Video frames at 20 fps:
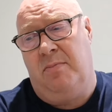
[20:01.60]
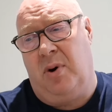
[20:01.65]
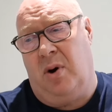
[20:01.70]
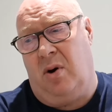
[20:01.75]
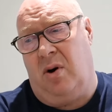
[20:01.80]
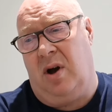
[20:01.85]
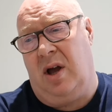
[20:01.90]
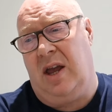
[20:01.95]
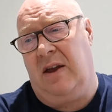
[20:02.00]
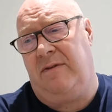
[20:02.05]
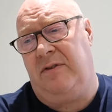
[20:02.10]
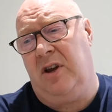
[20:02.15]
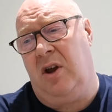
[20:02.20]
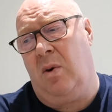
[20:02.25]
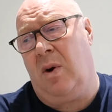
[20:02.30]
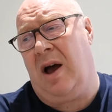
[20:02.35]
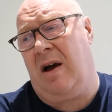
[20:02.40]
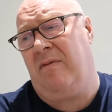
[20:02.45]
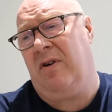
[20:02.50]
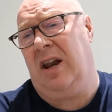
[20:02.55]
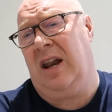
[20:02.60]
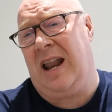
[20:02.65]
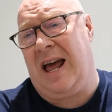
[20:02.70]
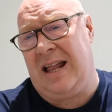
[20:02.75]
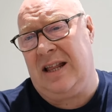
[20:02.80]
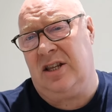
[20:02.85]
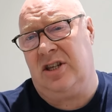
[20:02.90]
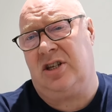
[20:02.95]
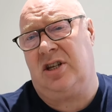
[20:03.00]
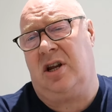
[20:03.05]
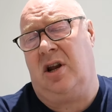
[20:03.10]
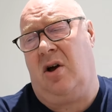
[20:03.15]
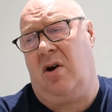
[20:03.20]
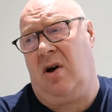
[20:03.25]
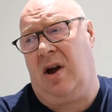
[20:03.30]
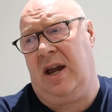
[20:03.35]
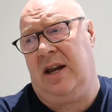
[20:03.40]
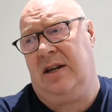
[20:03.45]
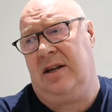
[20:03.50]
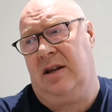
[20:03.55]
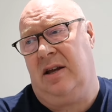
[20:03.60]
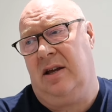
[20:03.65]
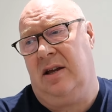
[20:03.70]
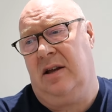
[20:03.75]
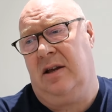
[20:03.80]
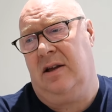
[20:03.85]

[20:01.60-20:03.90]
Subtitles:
But if you have a landslide,